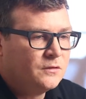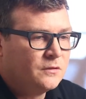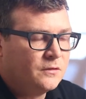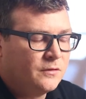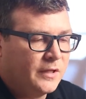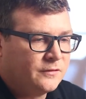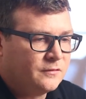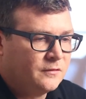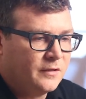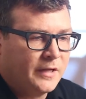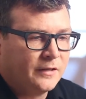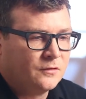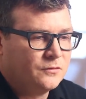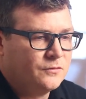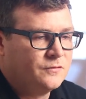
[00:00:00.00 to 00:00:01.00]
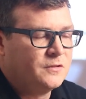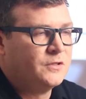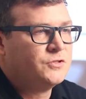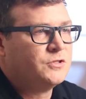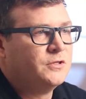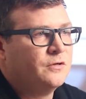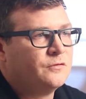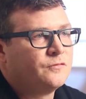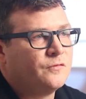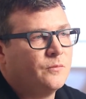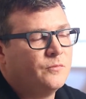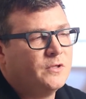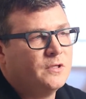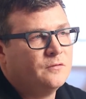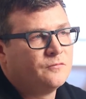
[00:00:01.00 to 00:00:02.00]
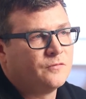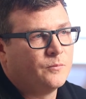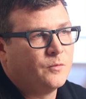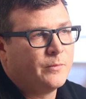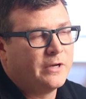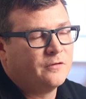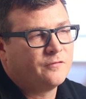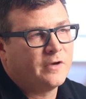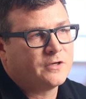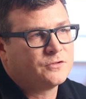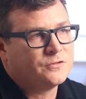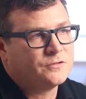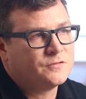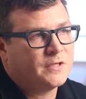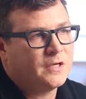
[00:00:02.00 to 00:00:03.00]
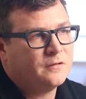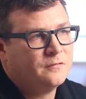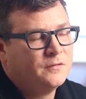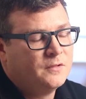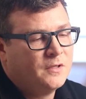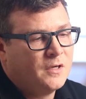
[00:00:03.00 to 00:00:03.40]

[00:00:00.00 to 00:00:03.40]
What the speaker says: That includes the engineers from the manufacturer side.